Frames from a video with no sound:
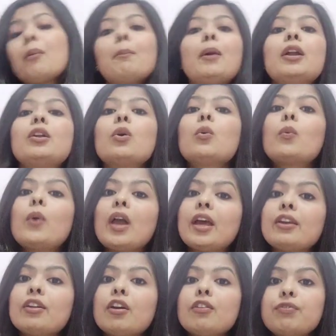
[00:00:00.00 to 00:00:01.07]
But
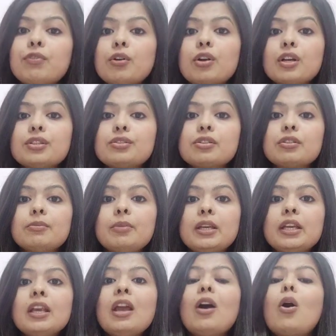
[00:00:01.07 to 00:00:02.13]
where your focus should be
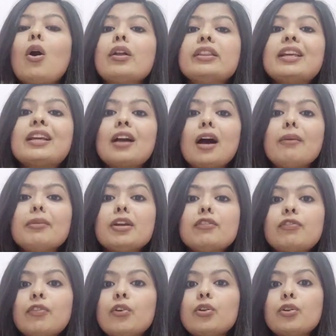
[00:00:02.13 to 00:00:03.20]
on the
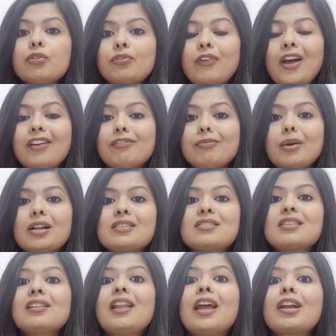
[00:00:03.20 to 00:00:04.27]
coming 4 to 5
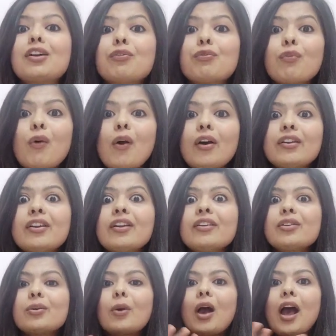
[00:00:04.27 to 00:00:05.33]
months, like a warrior,
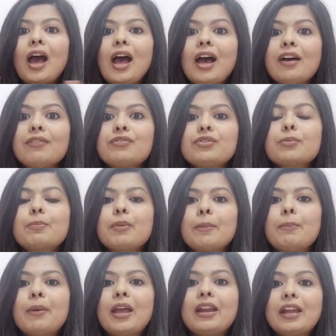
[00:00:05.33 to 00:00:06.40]
you have to
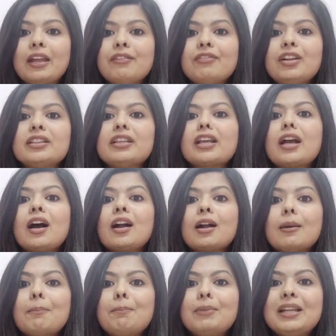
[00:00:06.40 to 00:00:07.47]
prepare everything, a
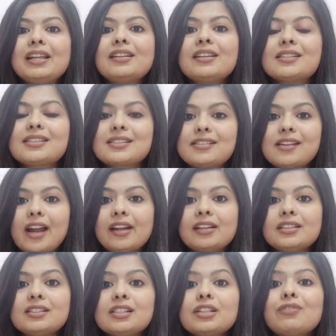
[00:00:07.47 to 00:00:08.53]
complete
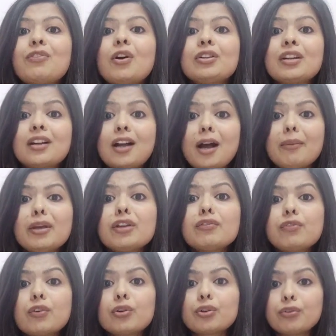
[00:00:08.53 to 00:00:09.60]
strategy for the coming
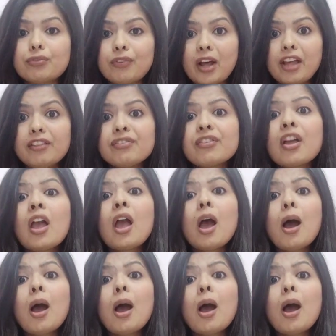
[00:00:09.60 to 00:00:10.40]
4 to 5